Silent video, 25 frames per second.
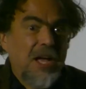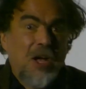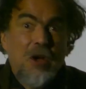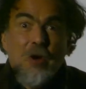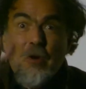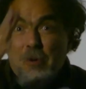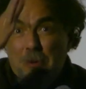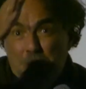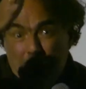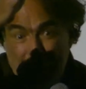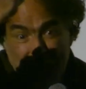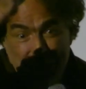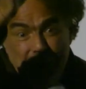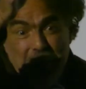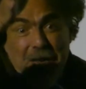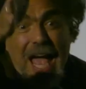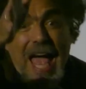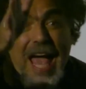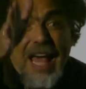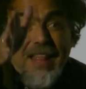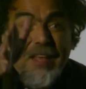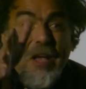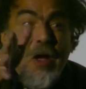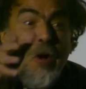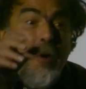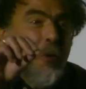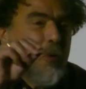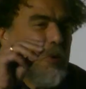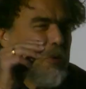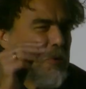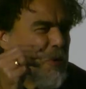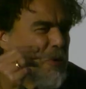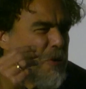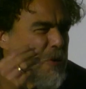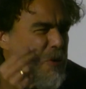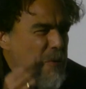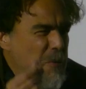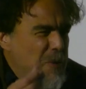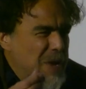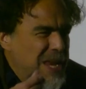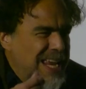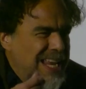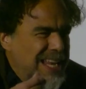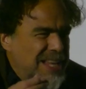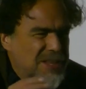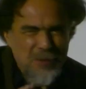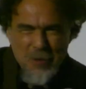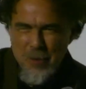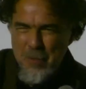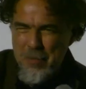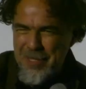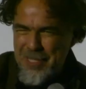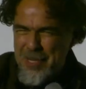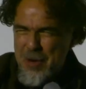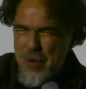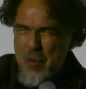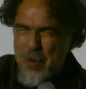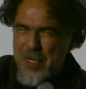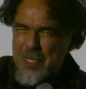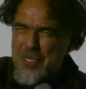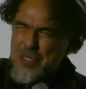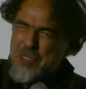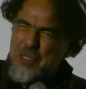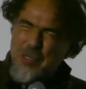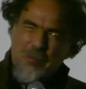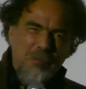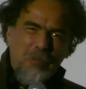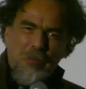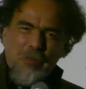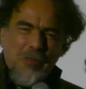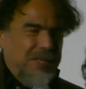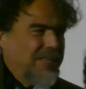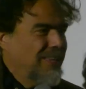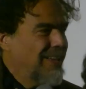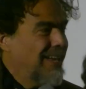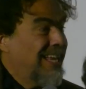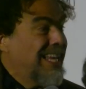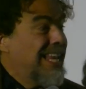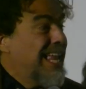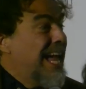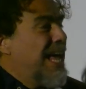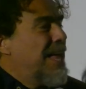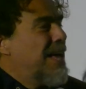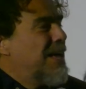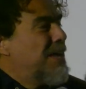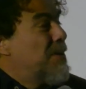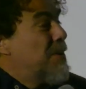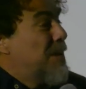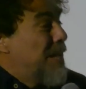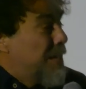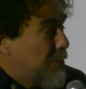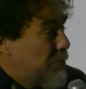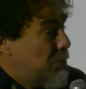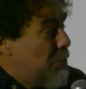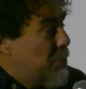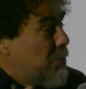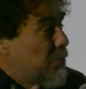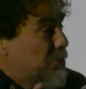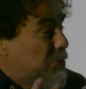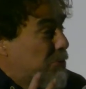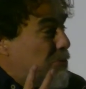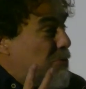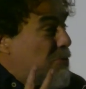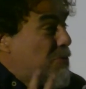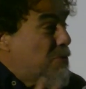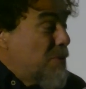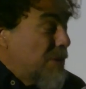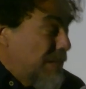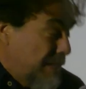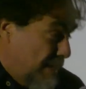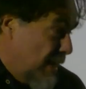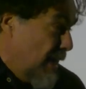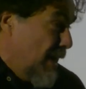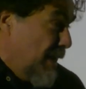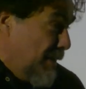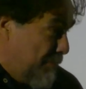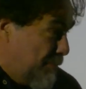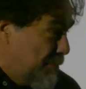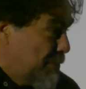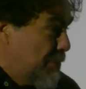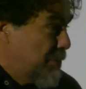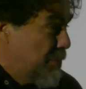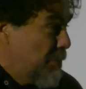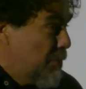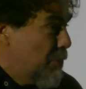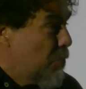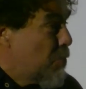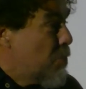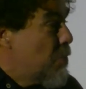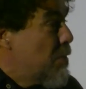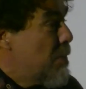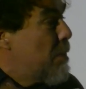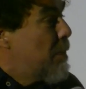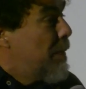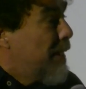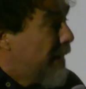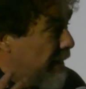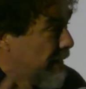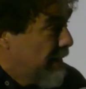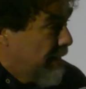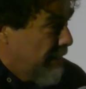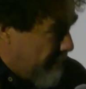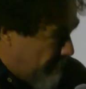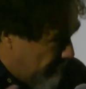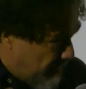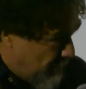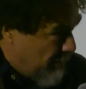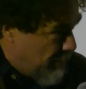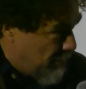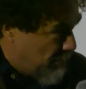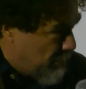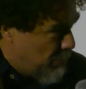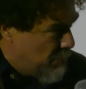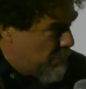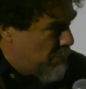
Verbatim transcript: the curtains had a color green, so there was something, and it took us 3 times to rebuild it,